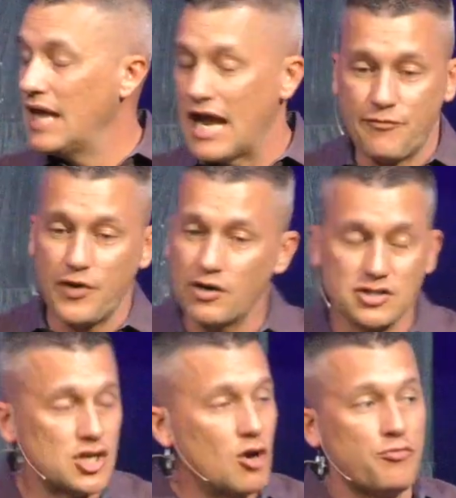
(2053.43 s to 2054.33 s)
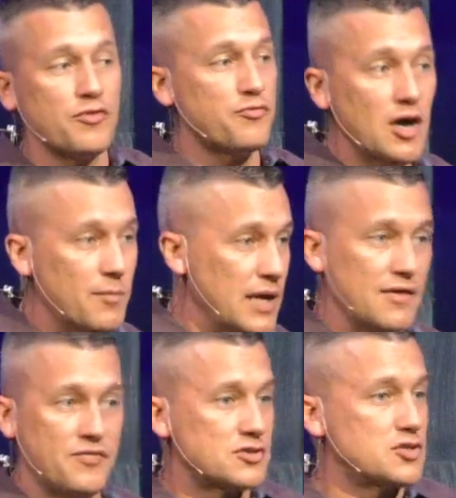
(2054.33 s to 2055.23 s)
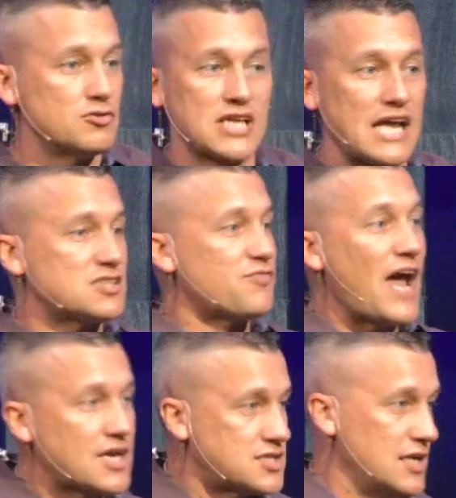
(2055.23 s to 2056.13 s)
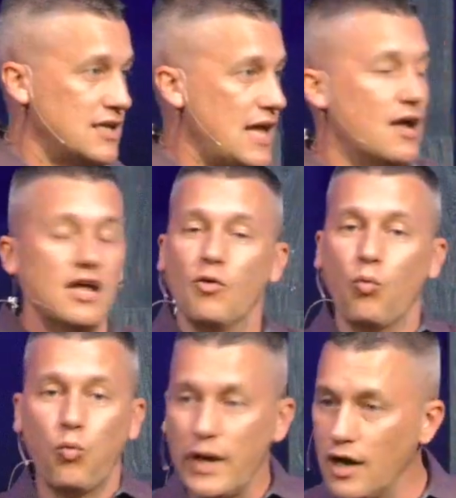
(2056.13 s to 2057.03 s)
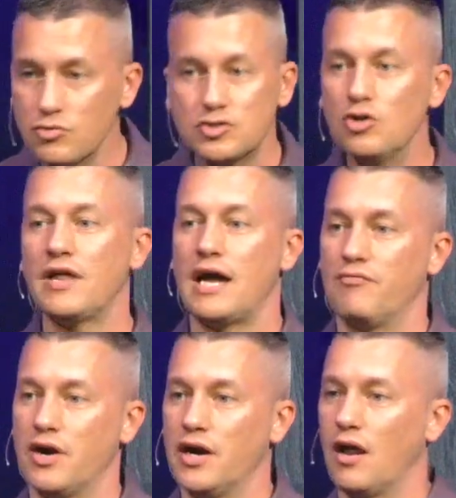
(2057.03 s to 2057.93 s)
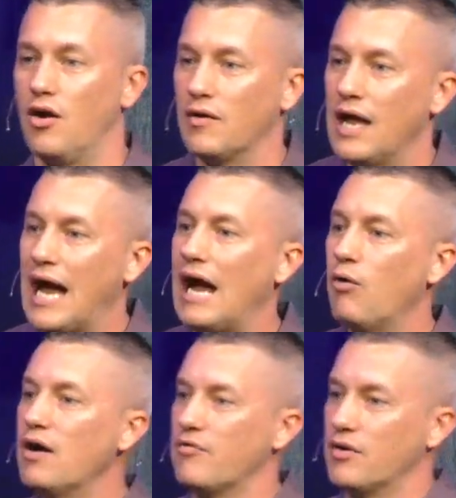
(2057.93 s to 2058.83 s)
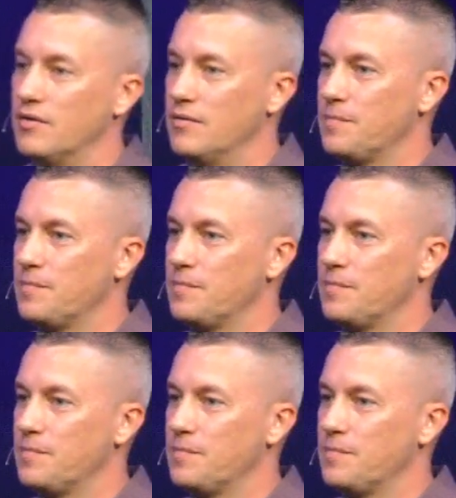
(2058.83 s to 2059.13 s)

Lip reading: If there is no fulfillment, if there's no satisfaction in that, we don't do that very long. However,